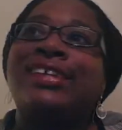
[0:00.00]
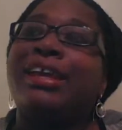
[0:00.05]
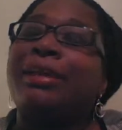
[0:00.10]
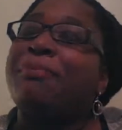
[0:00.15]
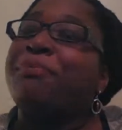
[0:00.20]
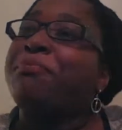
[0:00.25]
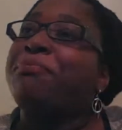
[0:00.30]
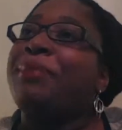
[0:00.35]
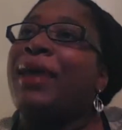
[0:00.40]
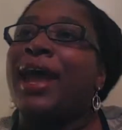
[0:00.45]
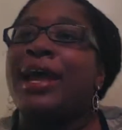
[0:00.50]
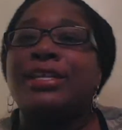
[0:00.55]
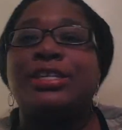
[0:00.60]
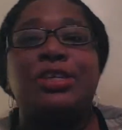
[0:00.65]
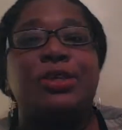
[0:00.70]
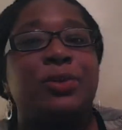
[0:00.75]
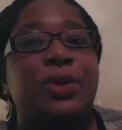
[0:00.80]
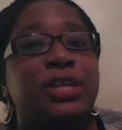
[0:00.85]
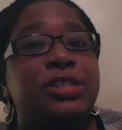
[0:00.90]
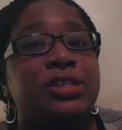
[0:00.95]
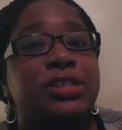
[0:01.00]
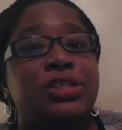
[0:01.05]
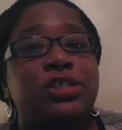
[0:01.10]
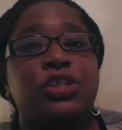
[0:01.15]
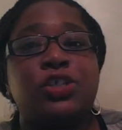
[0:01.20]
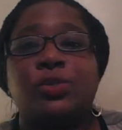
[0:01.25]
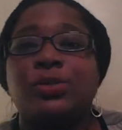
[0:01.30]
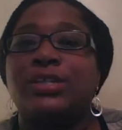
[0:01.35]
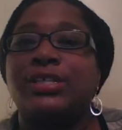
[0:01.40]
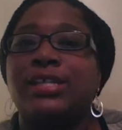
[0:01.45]
get back to you as
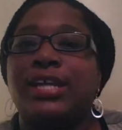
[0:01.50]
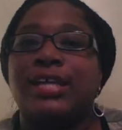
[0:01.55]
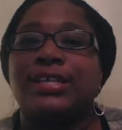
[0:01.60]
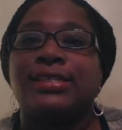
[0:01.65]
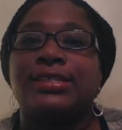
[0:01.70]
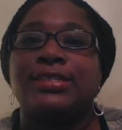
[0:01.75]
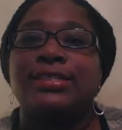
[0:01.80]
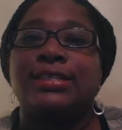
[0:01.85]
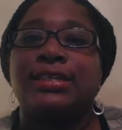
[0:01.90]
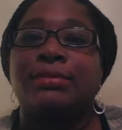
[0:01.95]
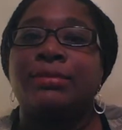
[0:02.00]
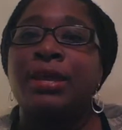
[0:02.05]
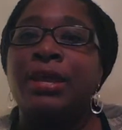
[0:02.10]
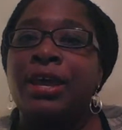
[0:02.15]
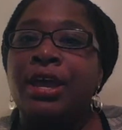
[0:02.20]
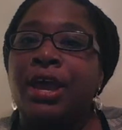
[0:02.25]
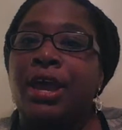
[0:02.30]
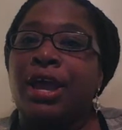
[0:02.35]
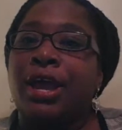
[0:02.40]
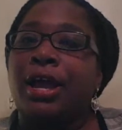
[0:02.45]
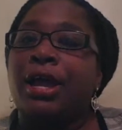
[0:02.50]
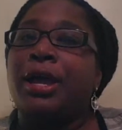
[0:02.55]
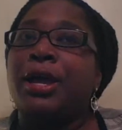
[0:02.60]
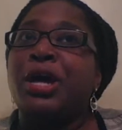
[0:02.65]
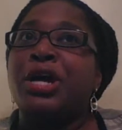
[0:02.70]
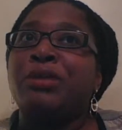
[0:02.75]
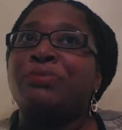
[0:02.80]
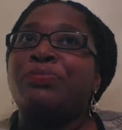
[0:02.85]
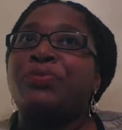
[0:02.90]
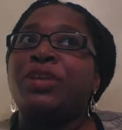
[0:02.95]
soon as I see them
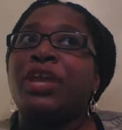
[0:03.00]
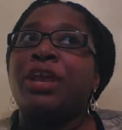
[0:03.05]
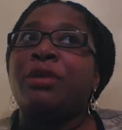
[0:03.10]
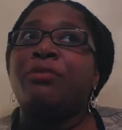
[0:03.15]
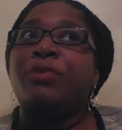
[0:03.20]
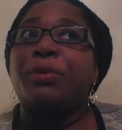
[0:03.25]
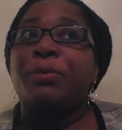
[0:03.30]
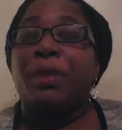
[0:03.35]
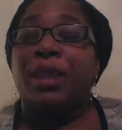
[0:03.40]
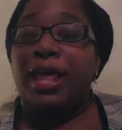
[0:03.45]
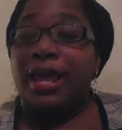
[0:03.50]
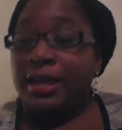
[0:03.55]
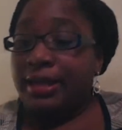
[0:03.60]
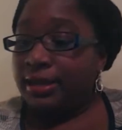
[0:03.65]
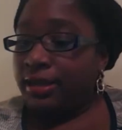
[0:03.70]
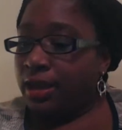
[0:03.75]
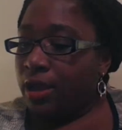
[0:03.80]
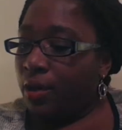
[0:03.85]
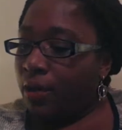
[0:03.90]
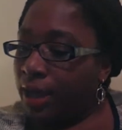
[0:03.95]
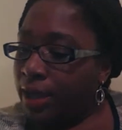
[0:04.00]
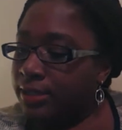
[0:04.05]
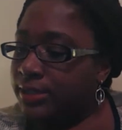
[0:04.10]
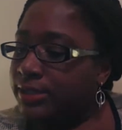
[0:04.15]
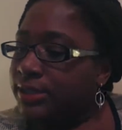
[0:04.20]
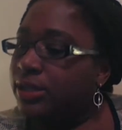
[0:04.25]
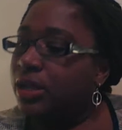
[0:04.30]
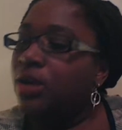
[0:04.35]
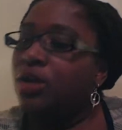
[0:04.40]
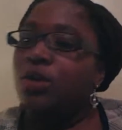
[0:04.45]
and reply. Okay,
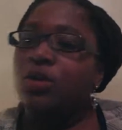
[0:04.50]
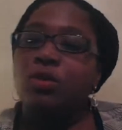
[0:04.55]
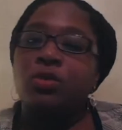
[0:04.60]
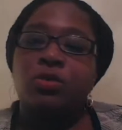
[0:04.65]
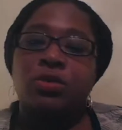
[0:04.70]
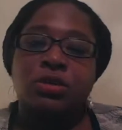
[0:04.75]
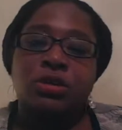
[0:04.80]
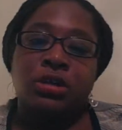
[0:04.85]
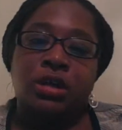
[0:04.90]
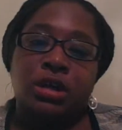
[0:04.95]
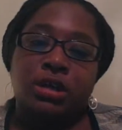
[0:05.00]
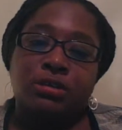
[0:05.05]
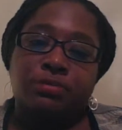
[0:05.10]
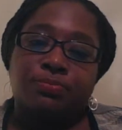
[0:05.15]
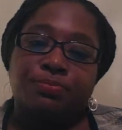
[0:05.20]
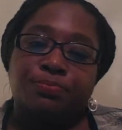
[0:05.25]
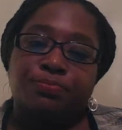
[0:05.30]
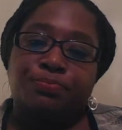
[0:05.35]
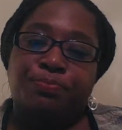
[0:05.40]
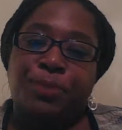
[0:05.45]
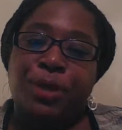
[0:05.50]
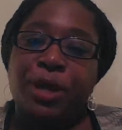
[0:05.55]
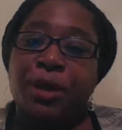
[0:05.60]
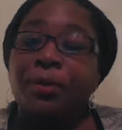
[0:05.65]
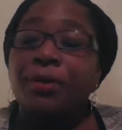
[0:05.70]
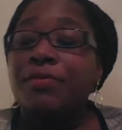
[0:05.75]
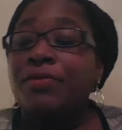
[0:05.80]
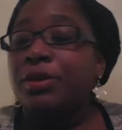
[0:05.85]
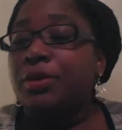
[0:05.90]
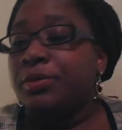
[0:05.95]
so peer
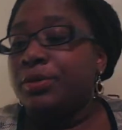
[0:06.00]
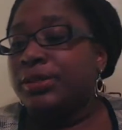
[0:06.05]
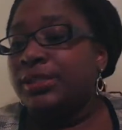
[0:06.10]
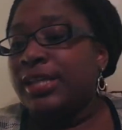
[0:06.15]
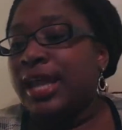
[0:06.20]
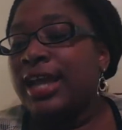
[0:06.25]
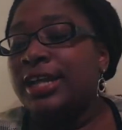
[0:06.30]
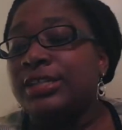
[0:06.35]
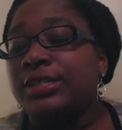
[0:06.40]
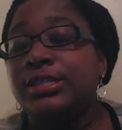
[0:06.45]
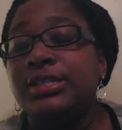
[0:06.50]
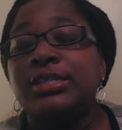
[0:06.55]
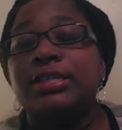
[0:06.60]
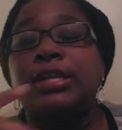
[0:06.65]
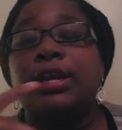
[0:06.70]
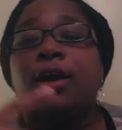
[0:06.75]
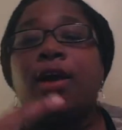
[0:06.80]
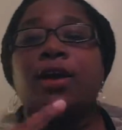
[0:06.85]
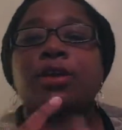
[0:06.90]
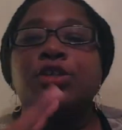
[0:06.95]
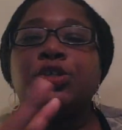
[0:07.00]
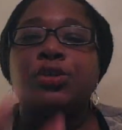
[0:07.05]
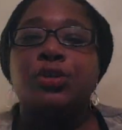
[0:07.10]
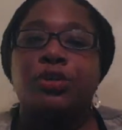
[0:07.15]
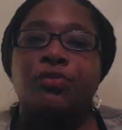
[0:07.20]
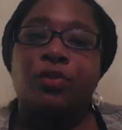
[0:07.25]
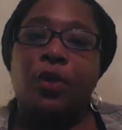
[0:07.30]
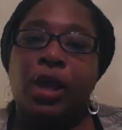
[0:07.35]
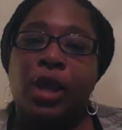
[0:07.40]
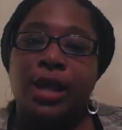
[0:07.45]
reviews. Actually, there are 2
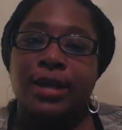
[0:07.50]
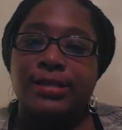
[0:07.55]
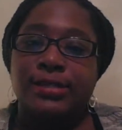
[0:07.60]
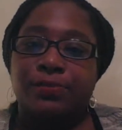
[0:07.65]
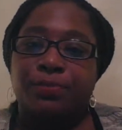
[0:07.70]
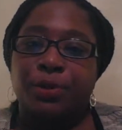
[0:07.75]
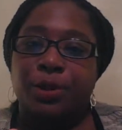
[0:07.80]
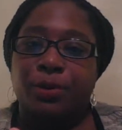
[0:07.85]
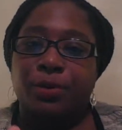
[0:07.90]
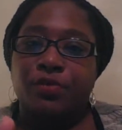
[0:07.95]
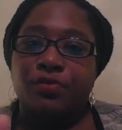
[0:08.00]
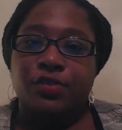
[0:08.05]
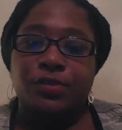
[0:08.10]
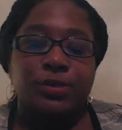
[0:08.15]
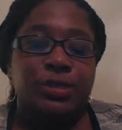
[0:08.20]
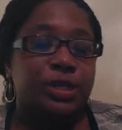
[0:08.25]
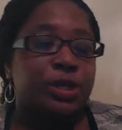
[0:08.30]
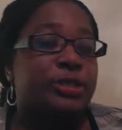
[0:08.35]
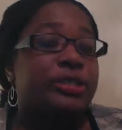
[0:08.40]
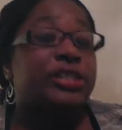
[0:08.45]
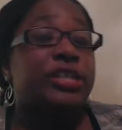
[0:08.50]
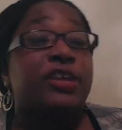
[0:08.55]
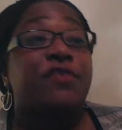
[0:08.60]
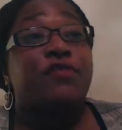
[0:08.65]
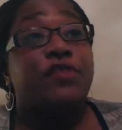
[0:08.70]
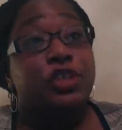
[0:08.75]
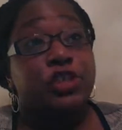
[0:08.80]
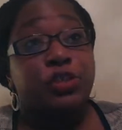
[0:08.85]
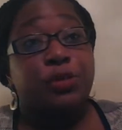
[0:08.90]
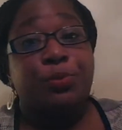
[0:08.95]
different kinds of peer reviews. There's the
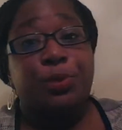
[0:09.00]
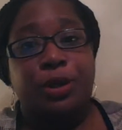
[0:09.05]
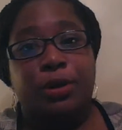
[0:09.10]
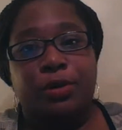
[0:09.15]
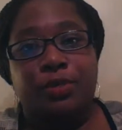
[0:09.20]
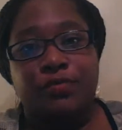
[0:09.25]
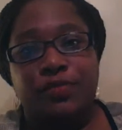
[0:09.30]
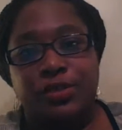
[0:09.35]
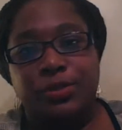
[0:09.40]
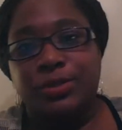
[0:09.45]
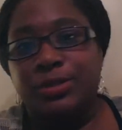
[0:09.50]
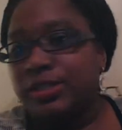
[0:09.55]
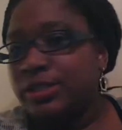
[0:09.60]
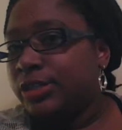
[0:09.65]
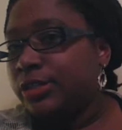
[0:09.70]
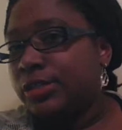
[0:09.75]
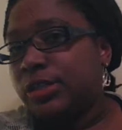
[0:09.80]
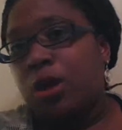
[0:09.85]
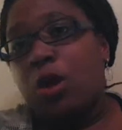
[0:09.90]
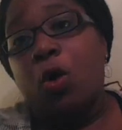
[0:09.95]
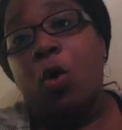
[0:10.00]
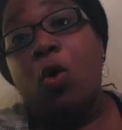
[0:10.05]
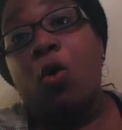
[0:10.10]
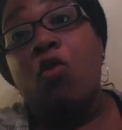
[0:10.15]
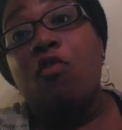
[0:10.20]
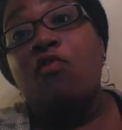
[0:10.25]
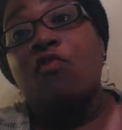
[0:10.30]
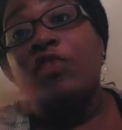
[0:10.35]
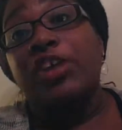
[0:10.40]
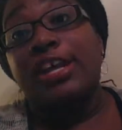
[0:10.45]
official peer reviews, and there's a
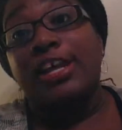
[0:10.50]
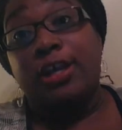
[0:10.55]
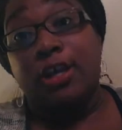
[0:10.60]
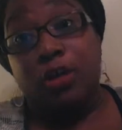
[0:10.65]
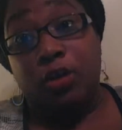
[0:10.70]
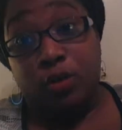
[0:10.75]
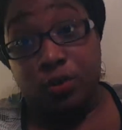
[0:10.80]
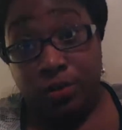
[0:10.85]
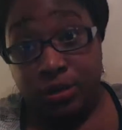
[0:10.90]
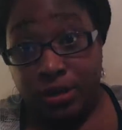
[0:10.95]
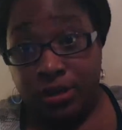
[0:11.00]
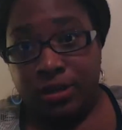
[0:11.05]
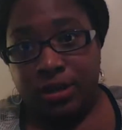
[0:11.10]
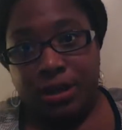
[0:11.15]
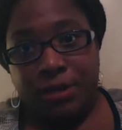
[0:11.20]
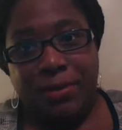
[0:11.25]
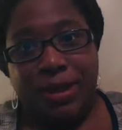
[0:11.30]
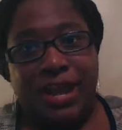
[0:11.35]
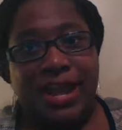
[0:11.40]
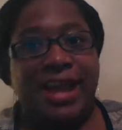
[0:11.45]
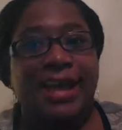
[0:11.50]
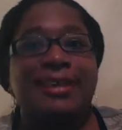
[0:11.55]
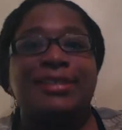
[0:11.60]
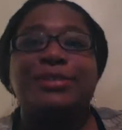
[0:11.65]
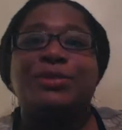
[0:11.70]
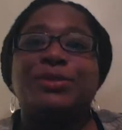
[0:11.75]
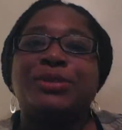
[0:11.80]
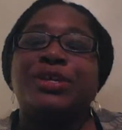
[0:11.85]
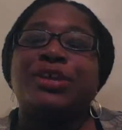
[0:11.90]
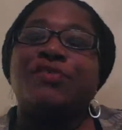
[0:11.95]
whole video about how to
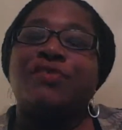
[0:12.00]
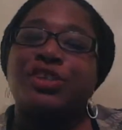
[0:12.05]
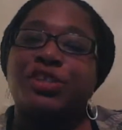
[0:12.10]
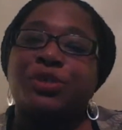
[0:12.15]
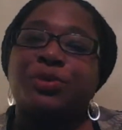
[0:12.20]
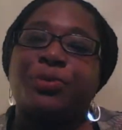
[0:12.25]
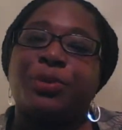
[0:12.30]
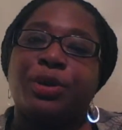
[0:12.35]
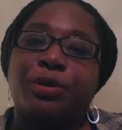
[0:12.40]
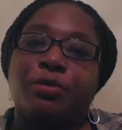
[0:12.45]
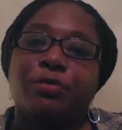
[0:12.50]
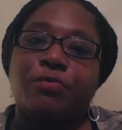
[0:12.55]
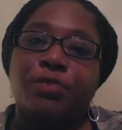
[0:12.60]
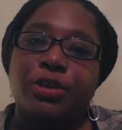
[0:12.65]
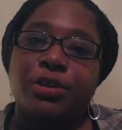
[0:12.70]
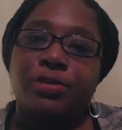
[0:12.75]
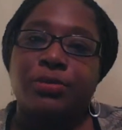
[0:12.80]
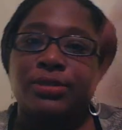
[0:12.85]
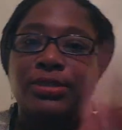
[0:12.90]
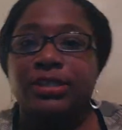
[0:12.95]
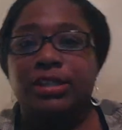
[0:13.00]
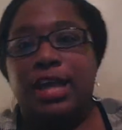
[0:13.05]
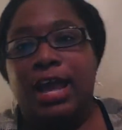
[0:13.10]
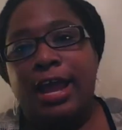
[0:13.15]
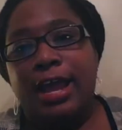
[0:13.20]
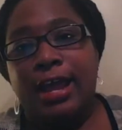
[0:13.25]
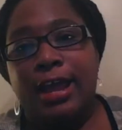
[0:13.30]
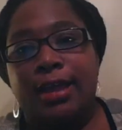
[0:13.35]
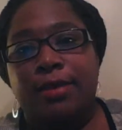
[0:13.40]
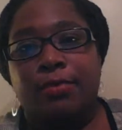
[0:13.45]
do the official peer reviews and the
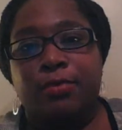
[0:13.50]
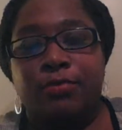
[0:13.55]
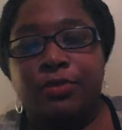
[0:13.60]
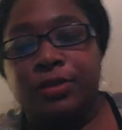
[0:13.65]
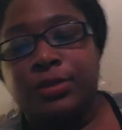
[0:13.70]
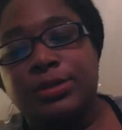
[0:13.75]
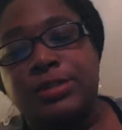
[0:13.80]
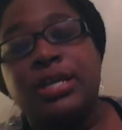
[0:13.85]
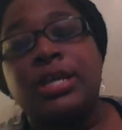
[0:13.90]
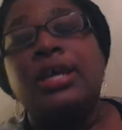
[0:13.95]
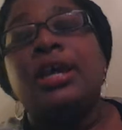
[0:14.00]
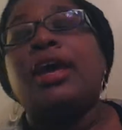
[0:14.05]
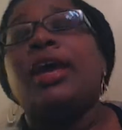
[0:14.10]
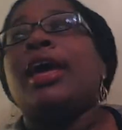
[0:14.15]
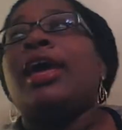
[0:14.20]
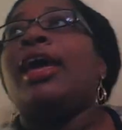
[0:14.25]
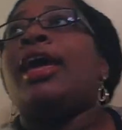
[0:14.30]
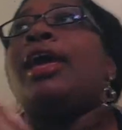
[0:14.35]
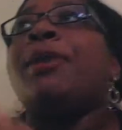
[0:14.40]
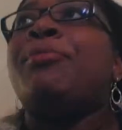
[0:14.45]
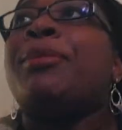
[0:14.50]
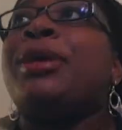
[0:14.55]
IA reviews. And